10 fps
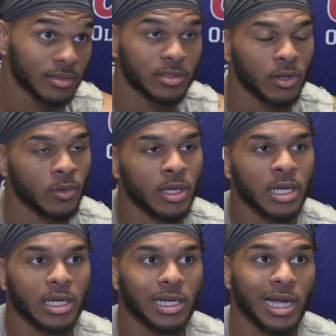So
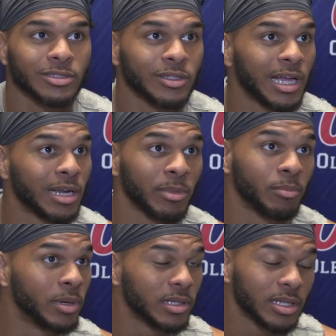guys have kind of
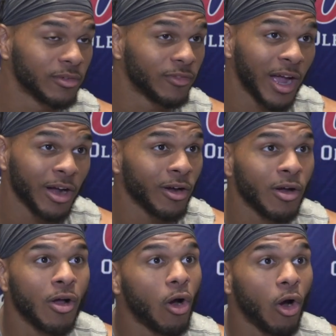been put into the fire
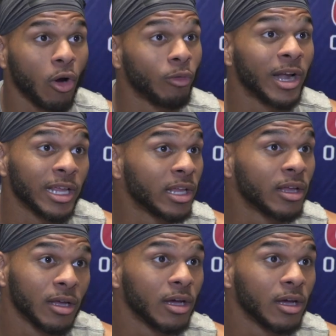already